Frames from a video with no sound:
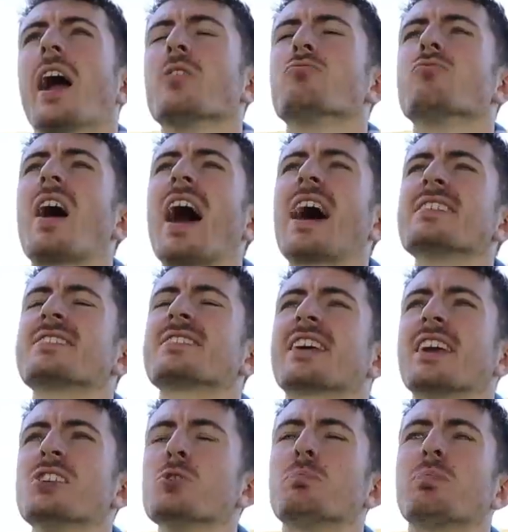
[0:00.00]
Hey, Raz,
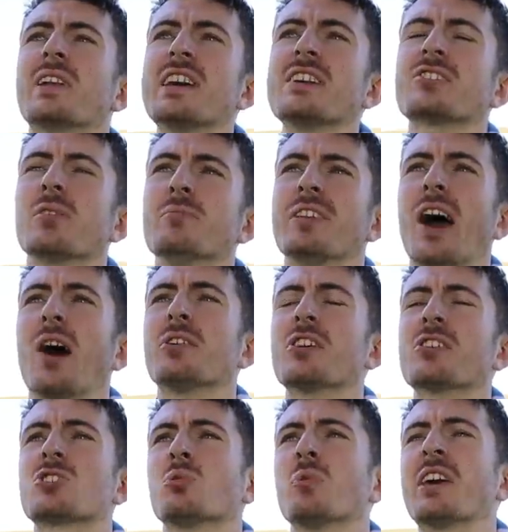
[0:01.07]
can you please come down
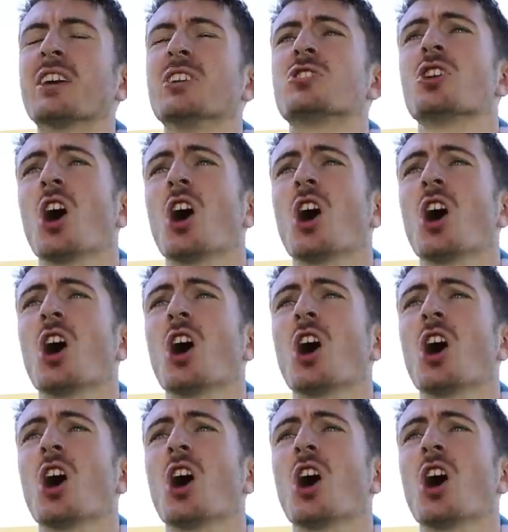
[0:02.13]
here so we can